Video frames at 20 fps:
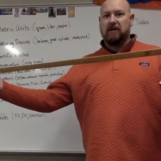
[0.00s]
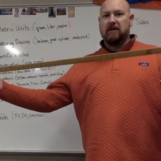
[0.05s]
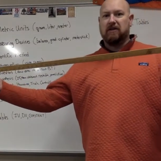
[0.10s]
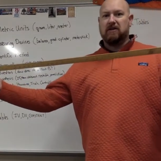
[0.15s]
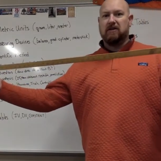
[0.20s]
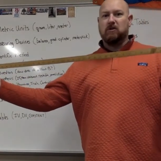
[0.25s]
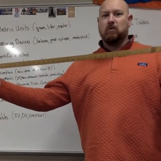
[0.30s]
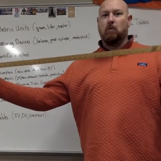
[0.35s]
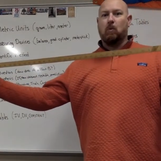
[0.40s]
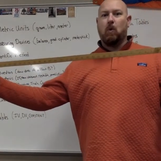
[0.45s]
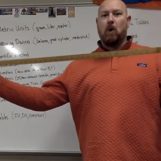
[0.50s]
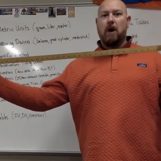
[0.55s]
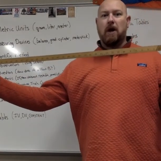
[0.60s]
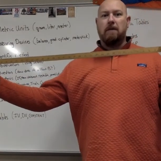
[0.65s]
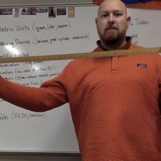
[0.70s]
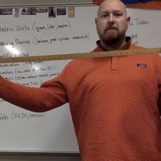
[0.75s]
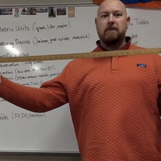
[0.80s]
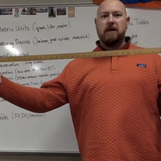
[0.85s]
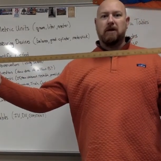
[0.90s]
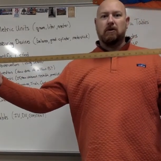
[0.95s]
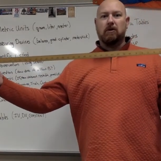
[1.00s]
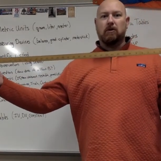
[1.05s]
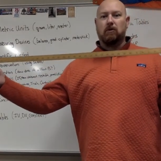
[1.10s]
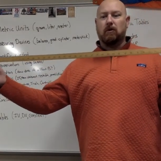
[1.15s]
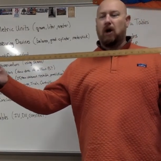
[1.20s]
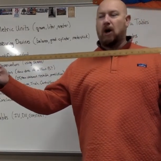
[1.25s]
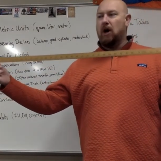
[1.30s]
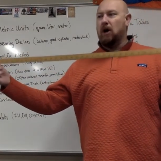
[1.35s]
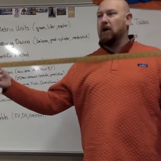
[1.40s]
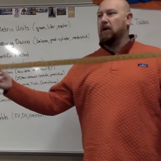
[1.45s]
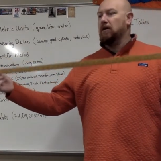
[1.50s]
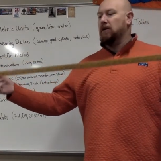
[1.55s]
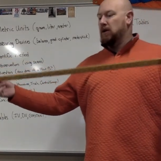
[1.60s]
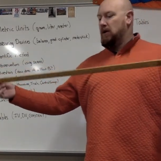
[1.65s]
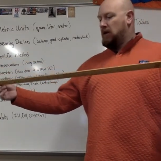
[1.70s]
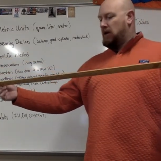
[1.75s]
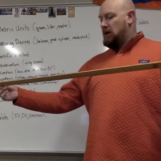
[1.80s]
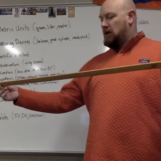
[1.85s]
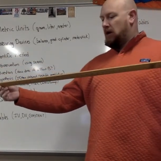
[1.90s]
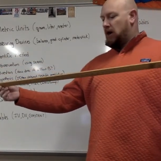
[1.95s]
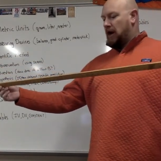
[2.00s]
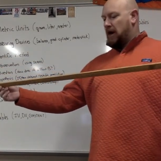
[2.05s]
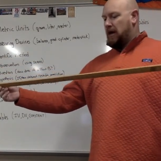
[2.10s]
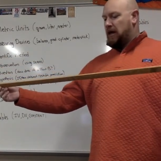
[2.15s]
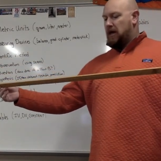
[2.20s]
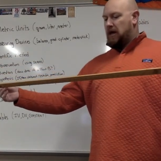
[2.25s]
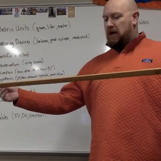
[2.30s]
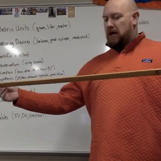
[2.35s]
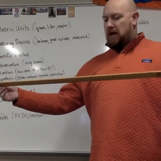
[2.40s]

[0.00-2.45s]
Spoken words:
This is 1 meter long, right?